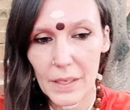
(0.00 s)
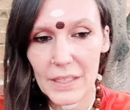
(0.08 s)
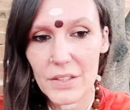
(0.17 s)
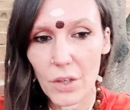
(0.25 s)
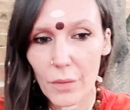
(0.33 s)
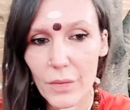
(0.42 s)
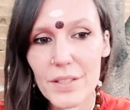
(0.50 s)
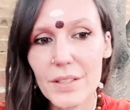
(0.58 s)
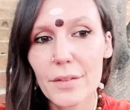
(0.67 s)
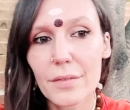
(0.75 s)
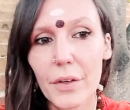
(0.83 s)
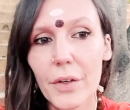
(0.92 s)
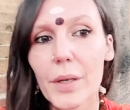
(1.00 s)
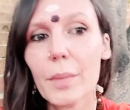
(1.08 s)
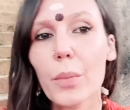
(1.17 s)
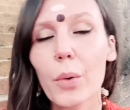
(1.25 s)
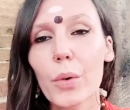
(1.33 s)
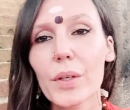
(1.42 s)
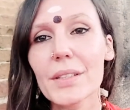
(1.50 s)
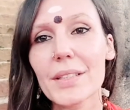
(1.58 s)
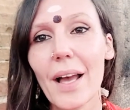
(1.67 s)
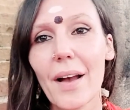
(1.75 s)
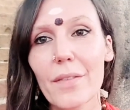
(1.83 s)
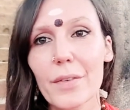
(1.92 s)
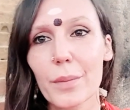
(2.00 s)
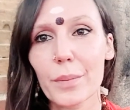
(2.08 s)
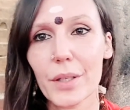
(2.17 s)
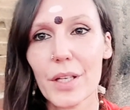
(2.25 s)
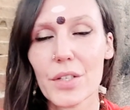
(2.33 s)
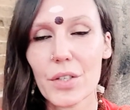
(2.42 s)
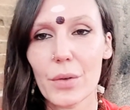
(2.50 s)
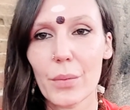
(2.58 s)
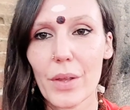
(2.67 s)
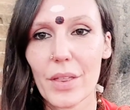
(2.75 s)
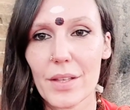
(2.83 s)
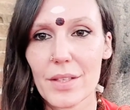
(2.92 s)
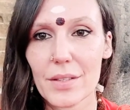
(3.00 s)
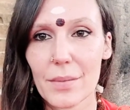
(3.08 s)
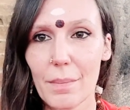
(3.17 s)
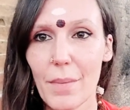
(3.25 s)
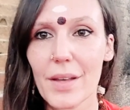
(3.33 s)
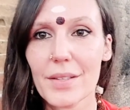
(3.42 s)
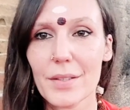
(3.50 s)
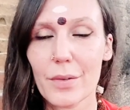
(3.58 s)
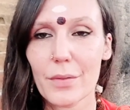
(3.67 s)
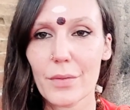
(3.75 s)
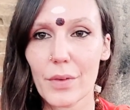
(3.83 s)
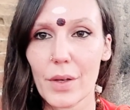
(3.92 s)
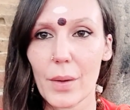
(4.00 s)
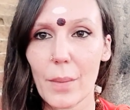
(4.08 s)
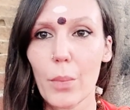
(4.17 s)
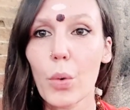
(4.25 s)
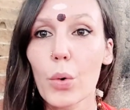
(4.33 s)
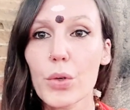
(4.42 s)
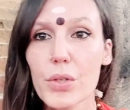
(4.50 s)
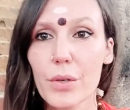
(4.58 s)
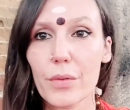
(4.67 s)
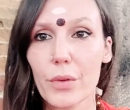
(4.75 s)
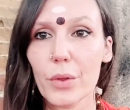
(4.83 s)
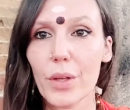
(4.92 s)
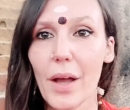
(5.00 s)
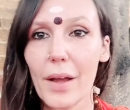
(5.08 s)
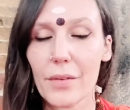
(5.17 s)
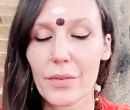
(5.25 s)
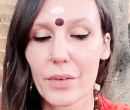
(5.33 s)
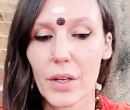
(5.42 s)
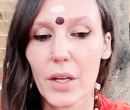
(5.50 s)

it's obviously very important to have completion with this massive portion of your life.